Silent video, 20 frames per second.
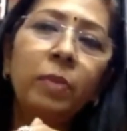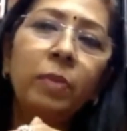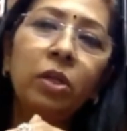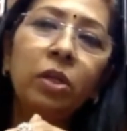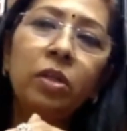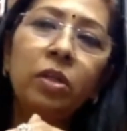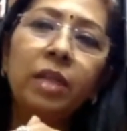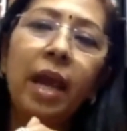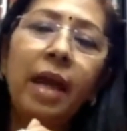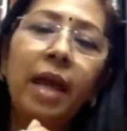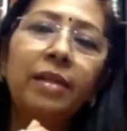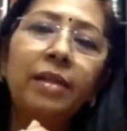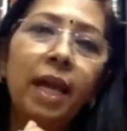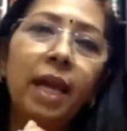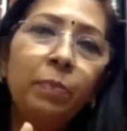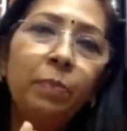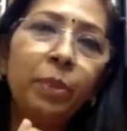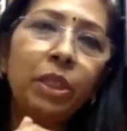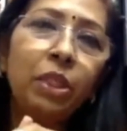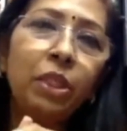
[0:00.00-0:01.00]
because at
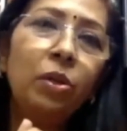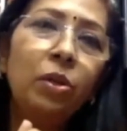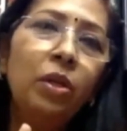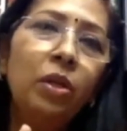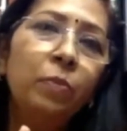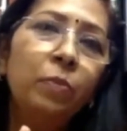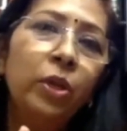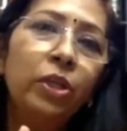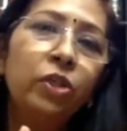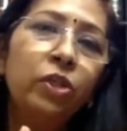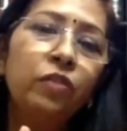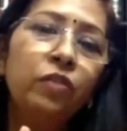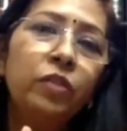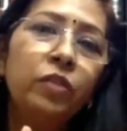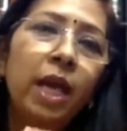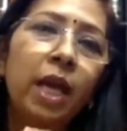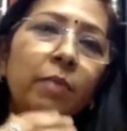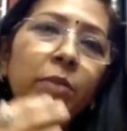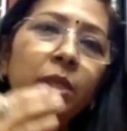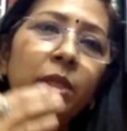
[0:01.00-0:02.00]
that particular point of
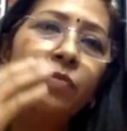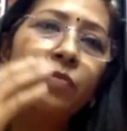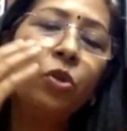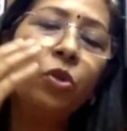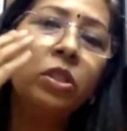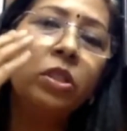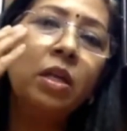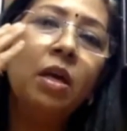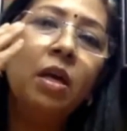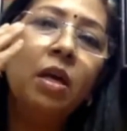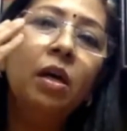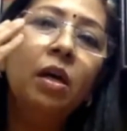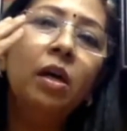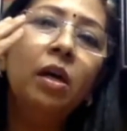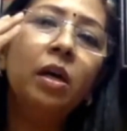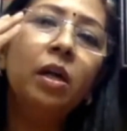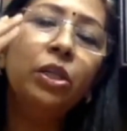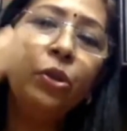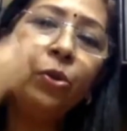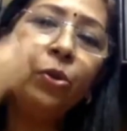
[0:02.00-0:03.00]
time there was
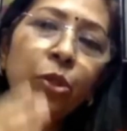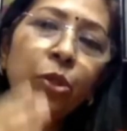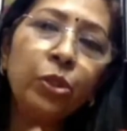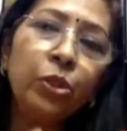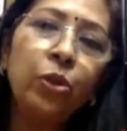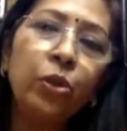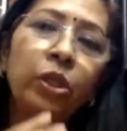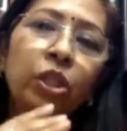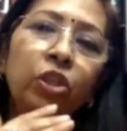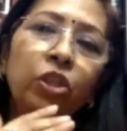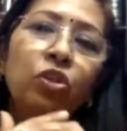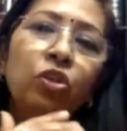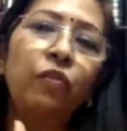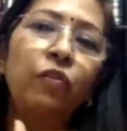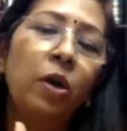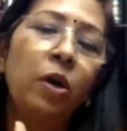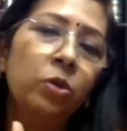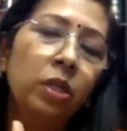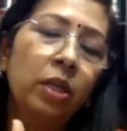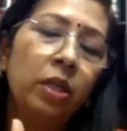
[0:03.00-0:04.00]
acute shortage of
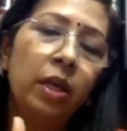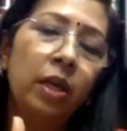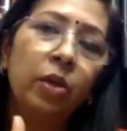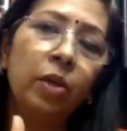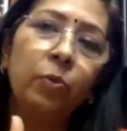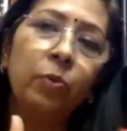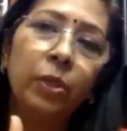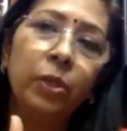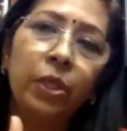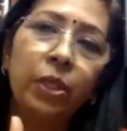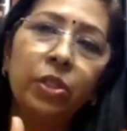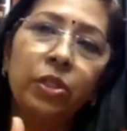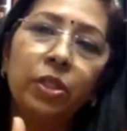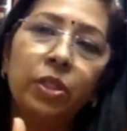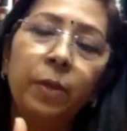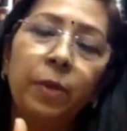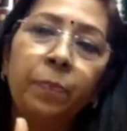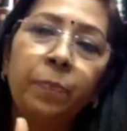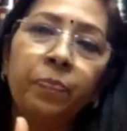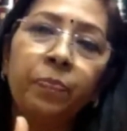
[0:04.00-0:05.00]
housing accommodation.